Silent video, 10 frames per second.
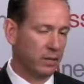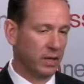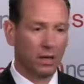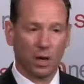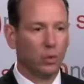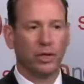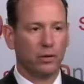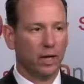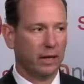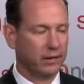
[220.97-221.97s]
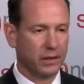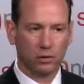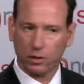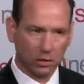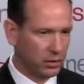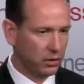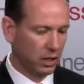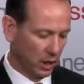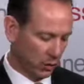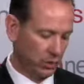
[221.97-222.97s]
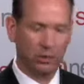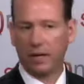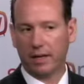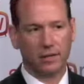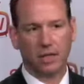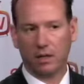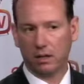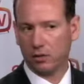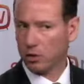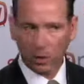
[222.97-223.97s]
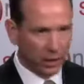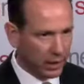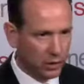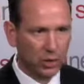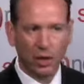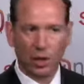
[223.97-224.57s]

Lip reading: But no, we do not sell servers. We do not sell storage.